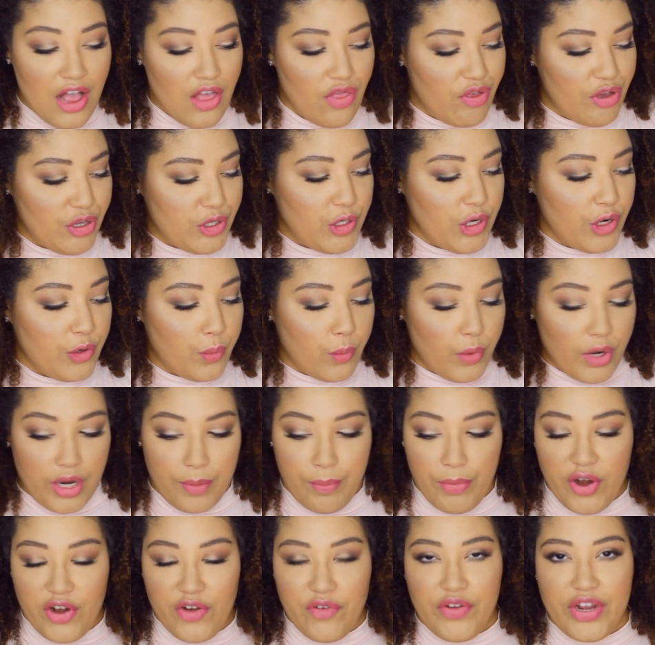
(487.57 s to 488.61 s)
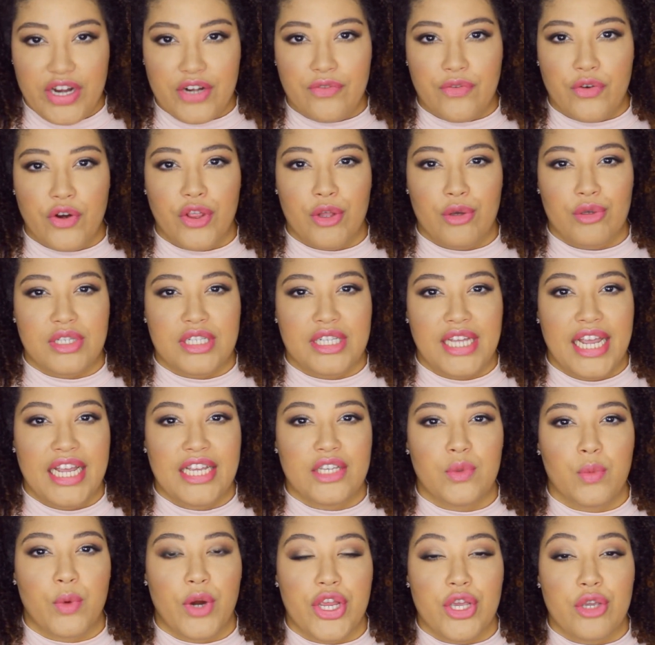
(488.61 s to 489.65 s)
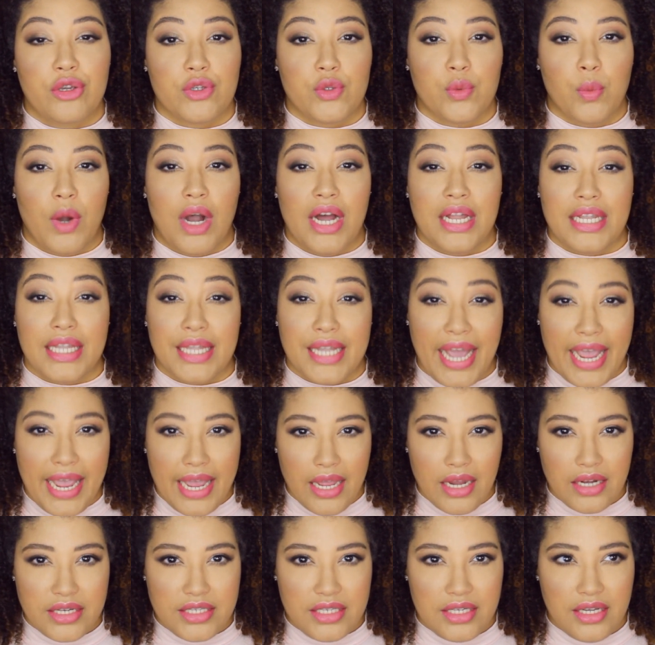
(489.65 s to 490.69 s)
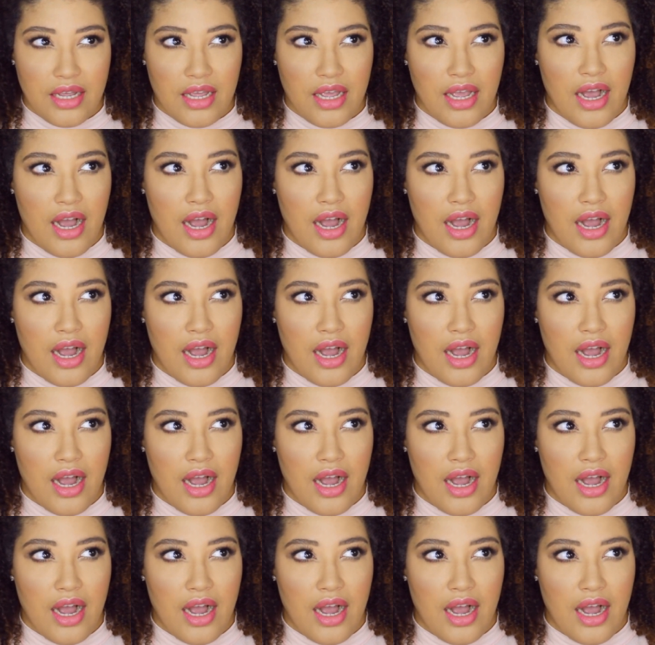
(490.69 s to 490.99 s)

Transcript: this would work perfect for those days where you just want light